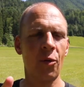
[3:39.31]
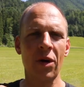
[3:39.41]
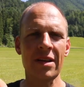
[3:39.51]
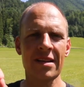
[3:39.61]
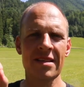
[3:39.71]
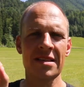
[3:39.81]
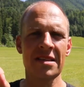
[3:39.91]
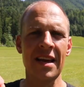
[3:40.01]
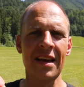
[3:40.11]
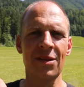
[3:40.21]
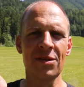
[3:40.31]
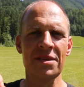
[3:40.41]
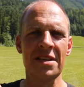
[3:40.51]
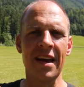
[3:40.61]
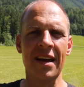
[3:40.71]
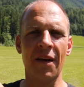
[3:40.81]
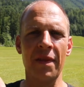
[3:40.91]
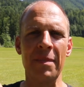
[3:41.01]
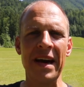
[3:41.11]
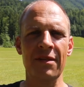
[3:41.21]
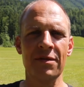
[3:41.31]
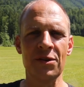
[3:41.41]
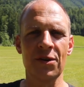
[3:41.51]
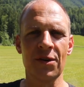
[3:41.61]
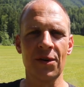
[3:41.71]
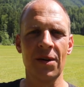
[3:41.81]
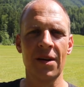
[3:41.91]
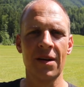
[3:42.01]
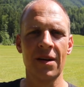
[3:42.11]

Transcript: What does a snail say on the back of a turtle?